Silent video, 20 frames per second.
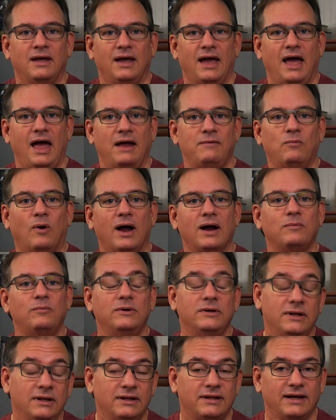And why
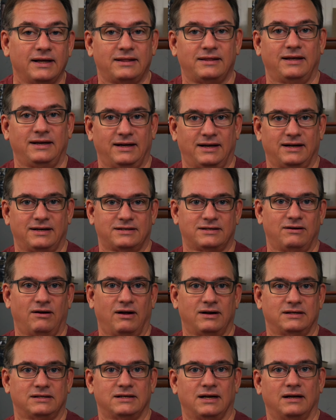wouldn't they think it's
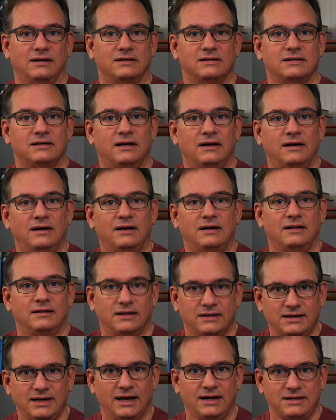nonsense?
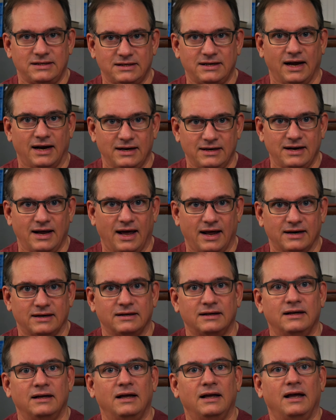The dead stay dead.
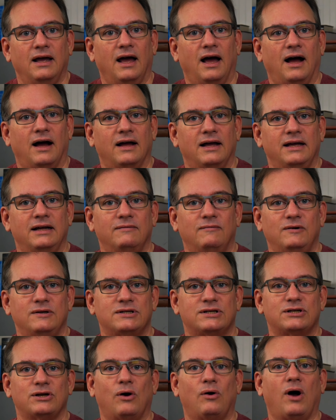It
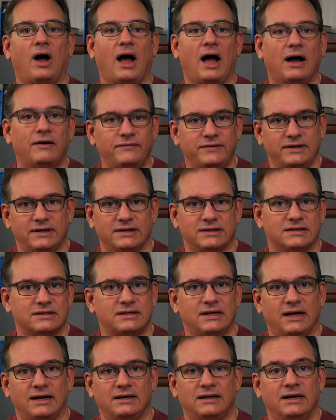was so obvious
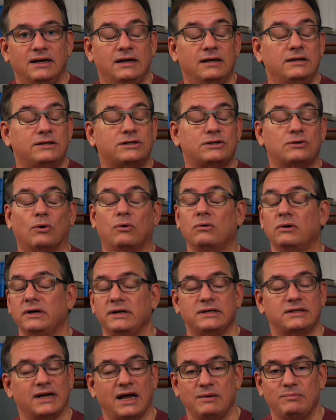that
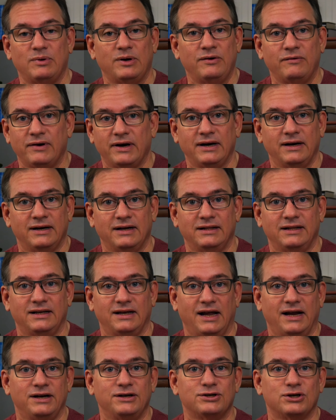stories had been written in
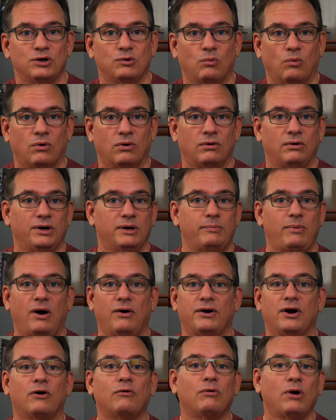the ancient world
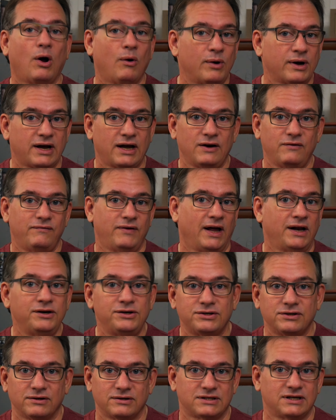about heroic
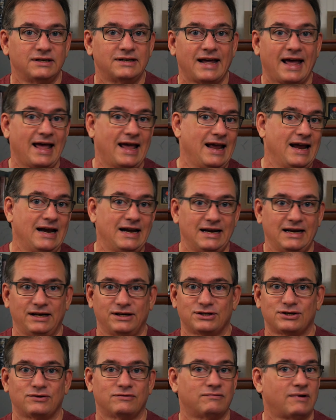adventures into
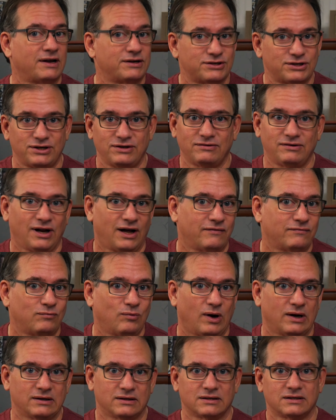Hades to rescue loved
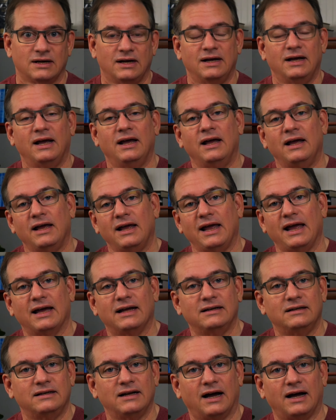ones.
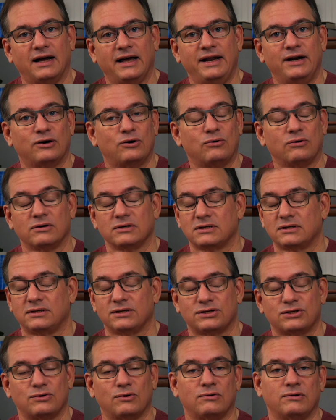And of course, the
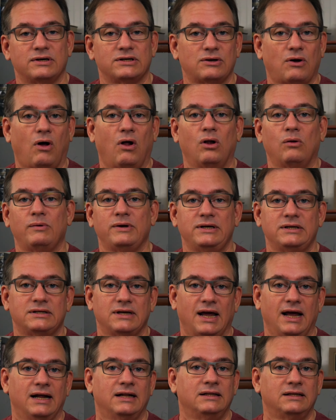stories always
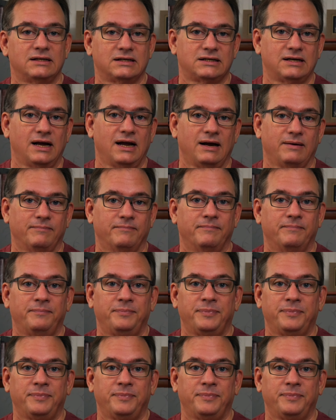end the same.